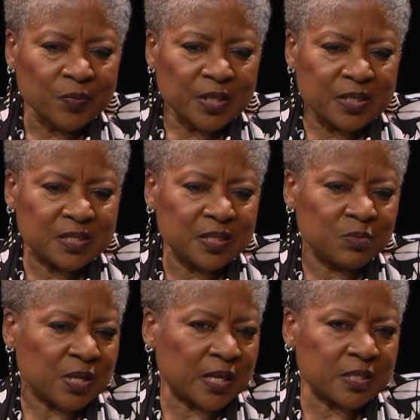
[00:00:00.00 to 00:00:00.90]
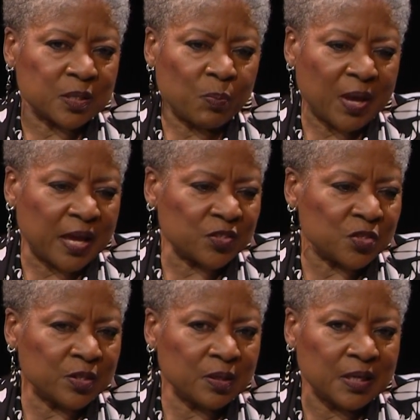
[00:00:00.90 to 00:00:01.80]
It seems like it's a
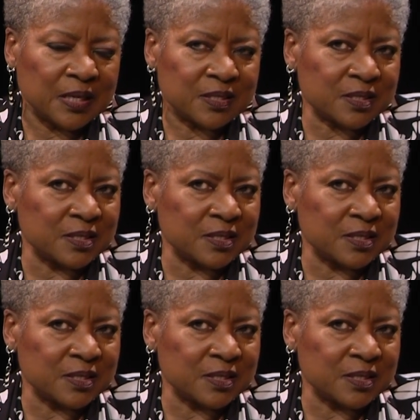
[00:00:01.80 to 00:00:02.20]
passion, and it's